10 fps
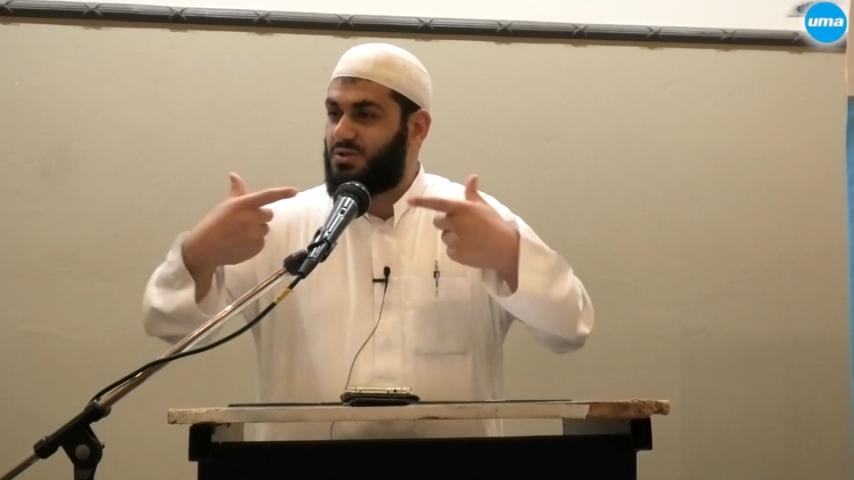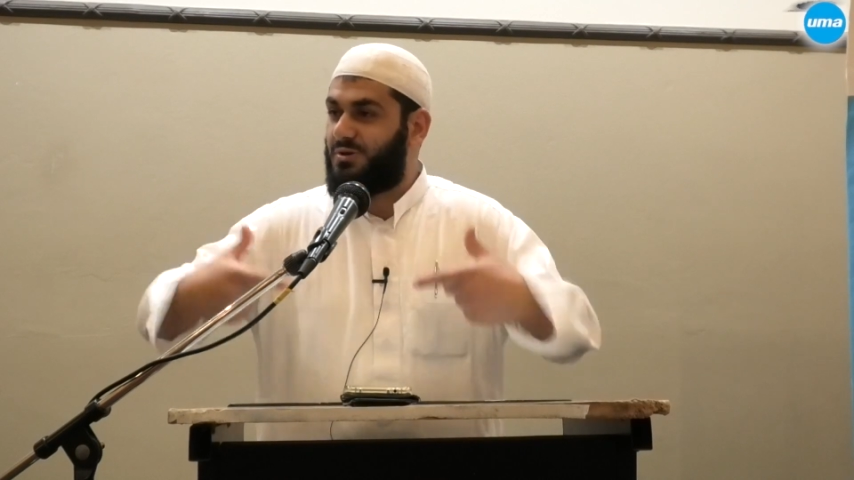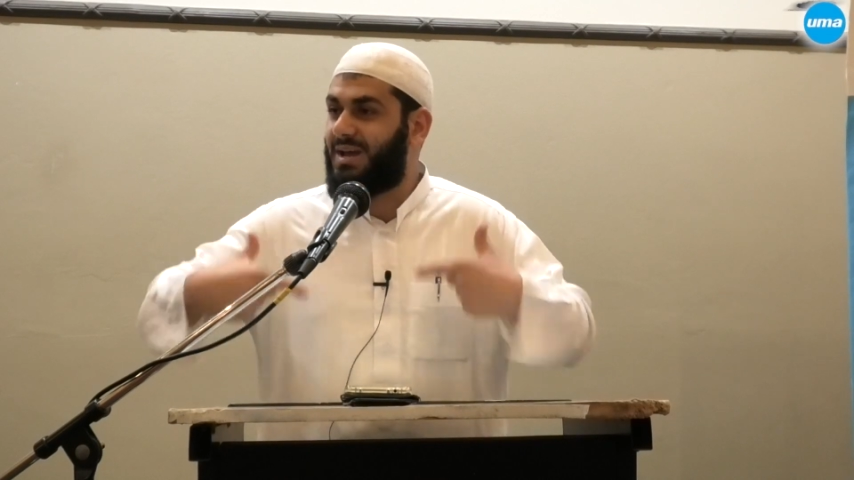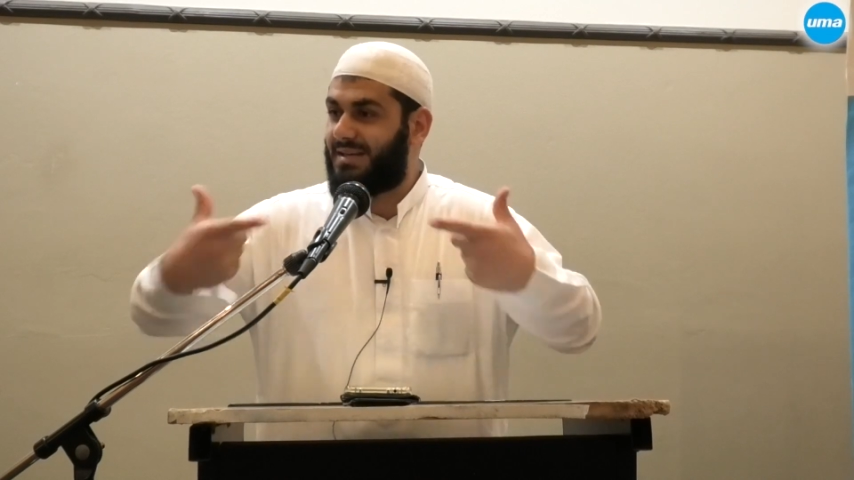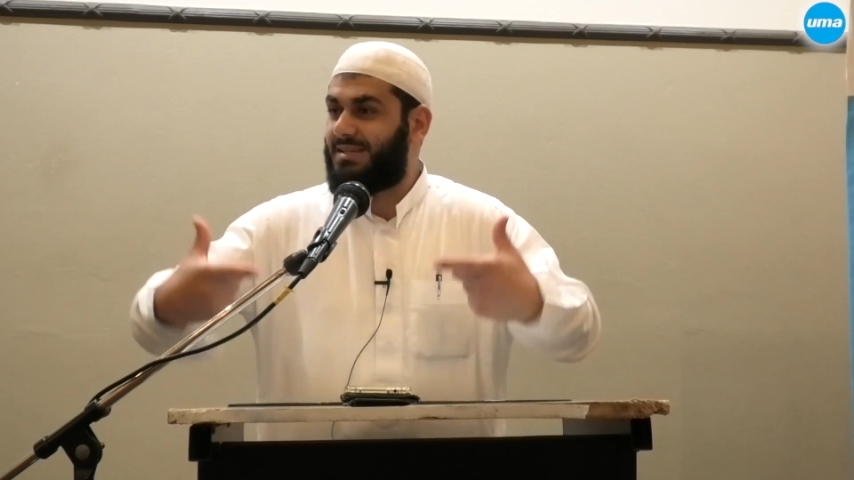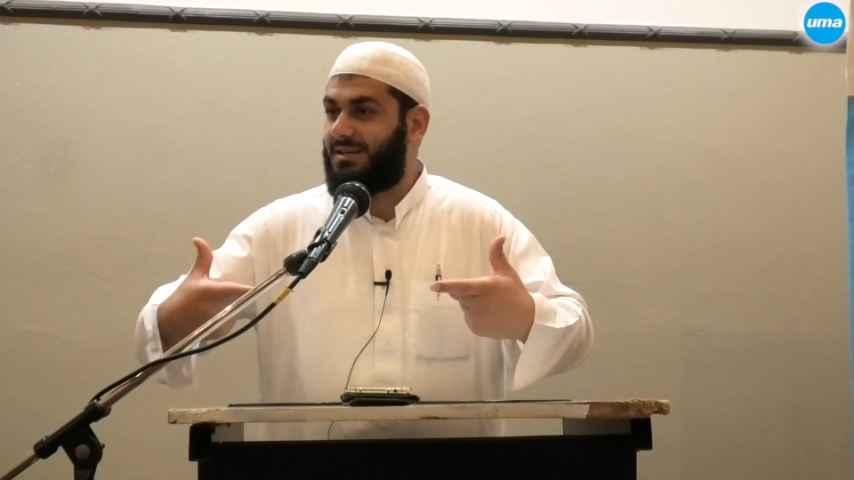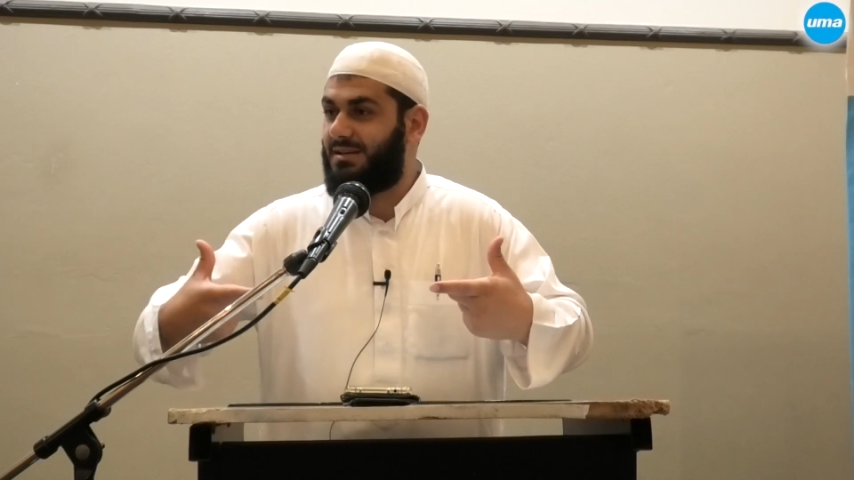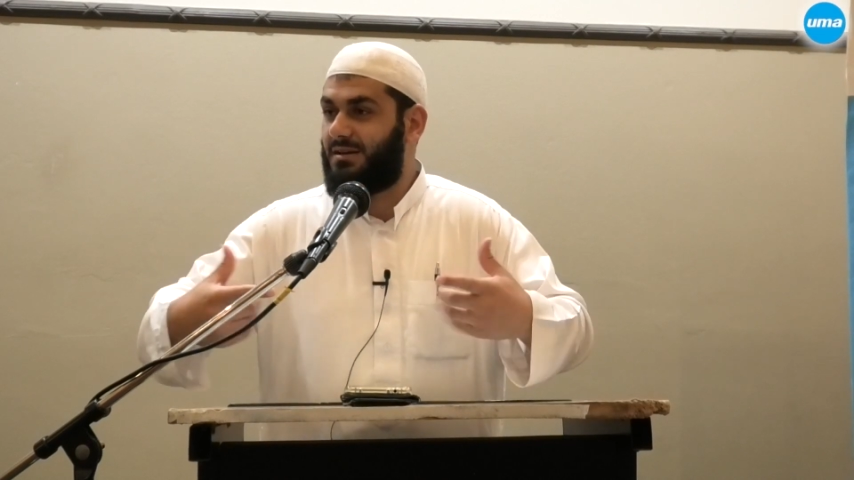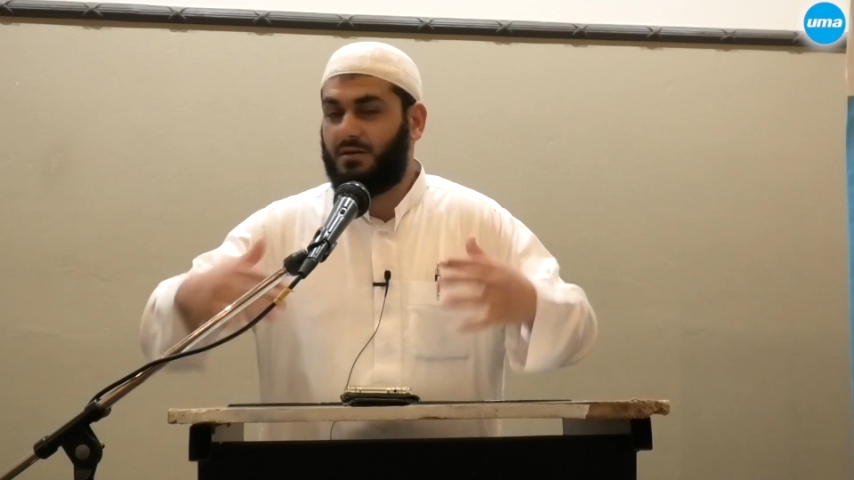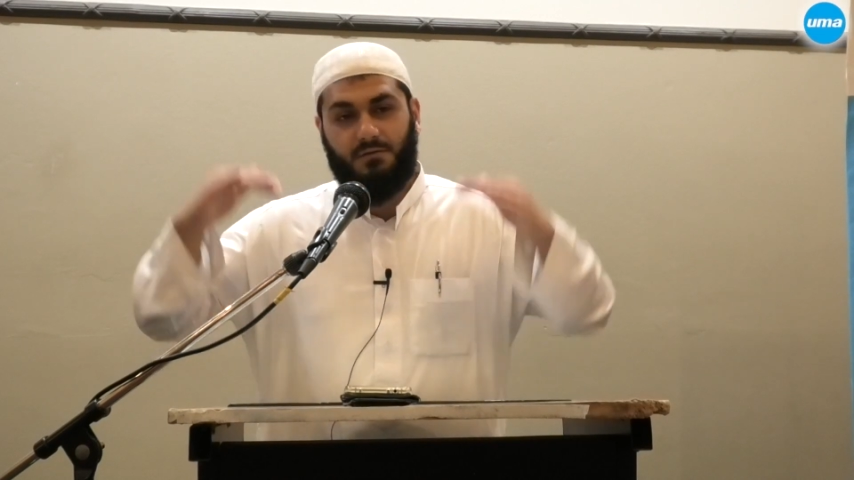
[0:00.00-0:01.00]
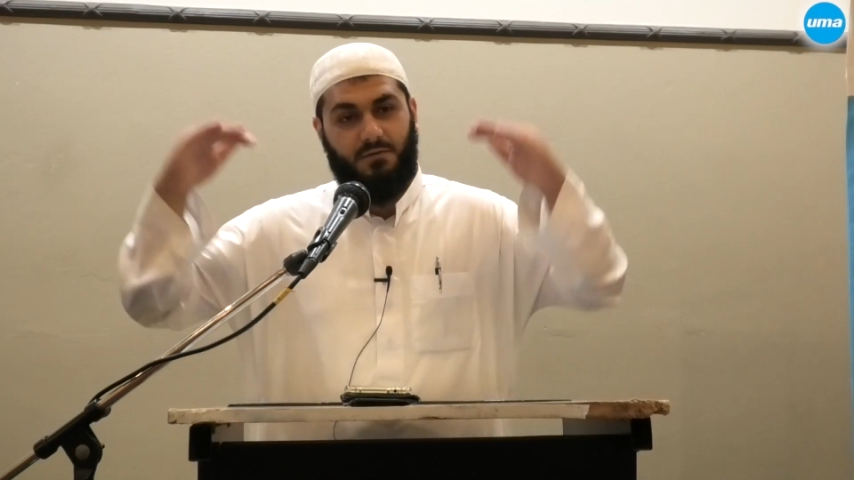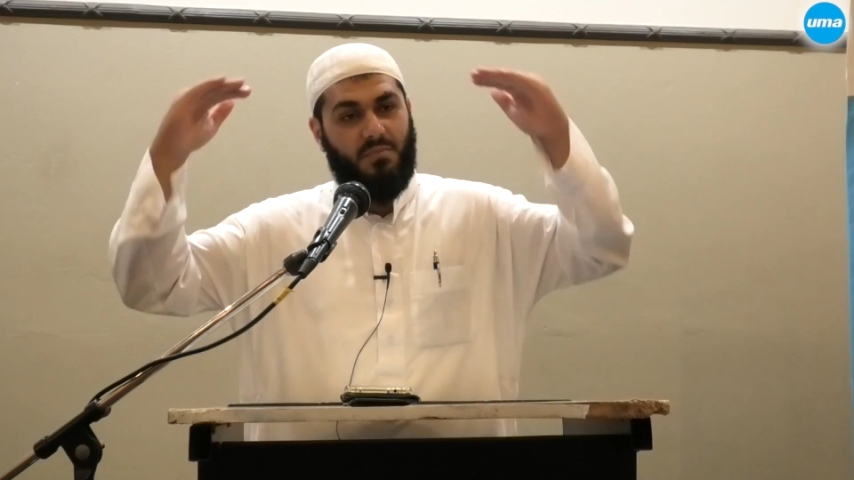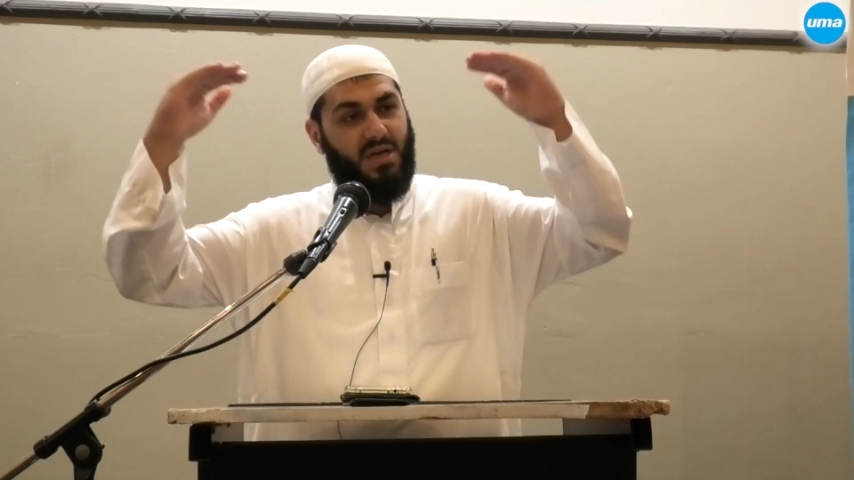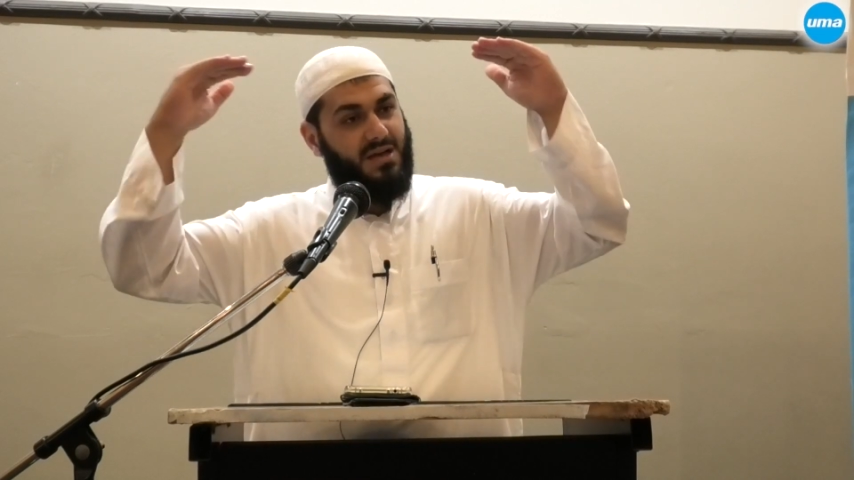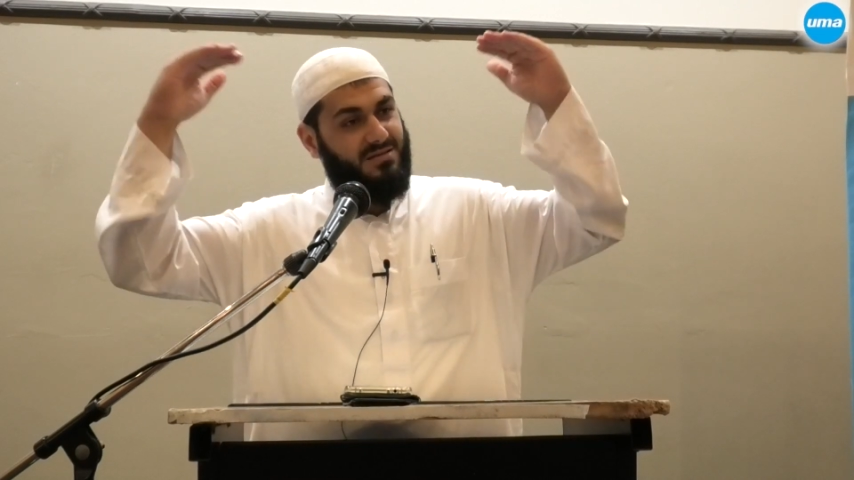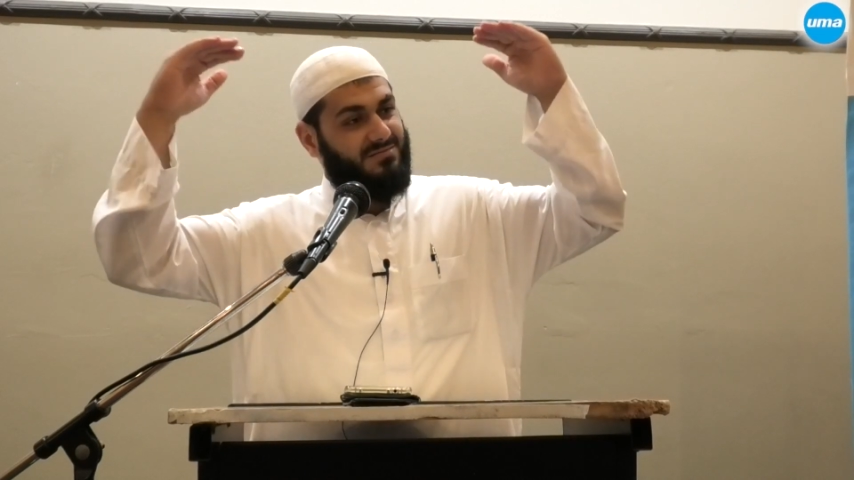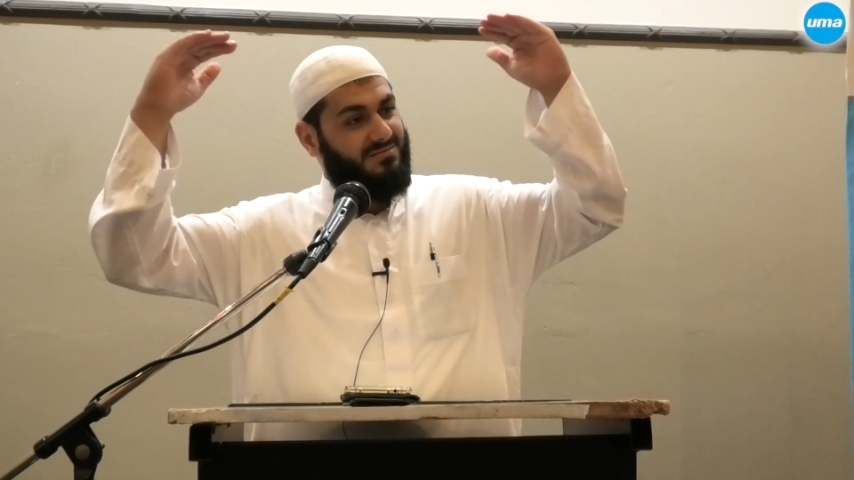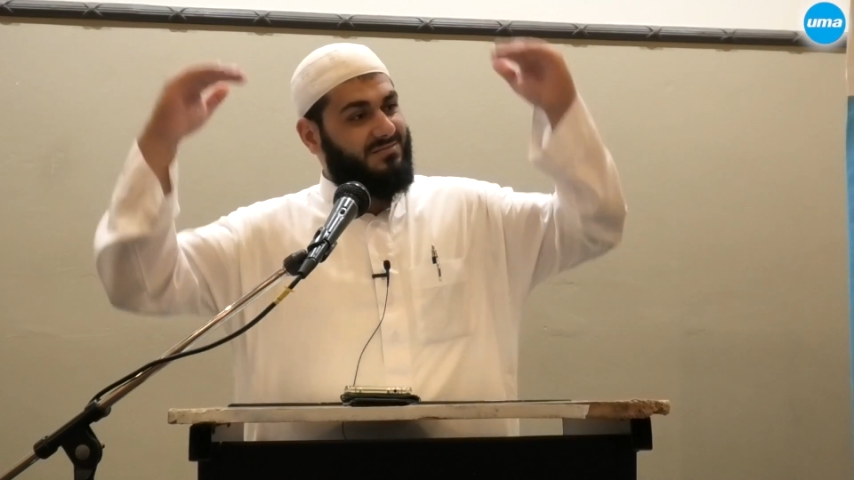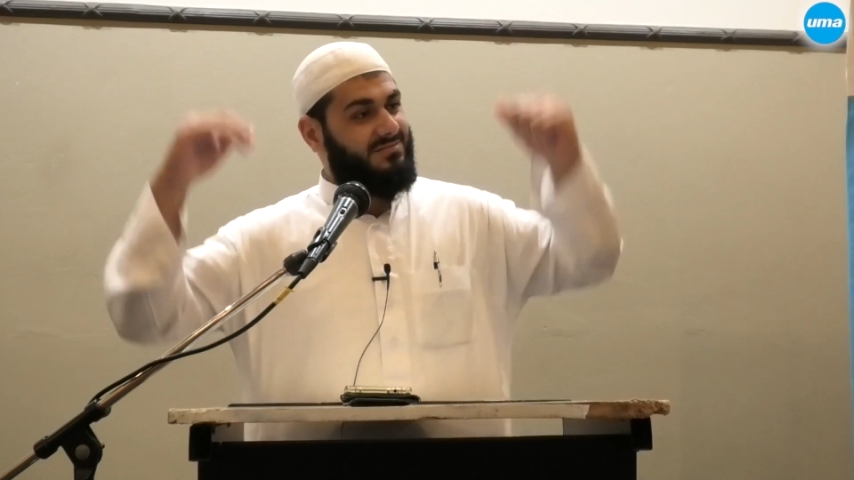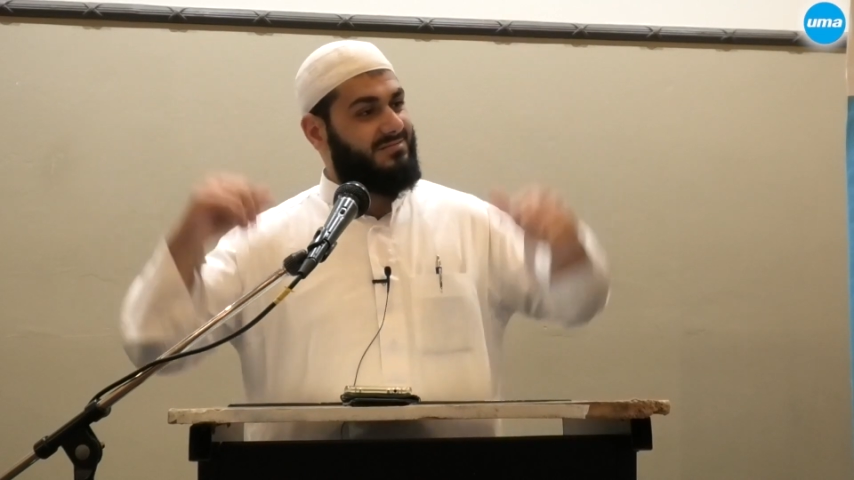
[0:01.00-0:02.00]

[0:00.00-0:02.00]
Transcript: reacting from that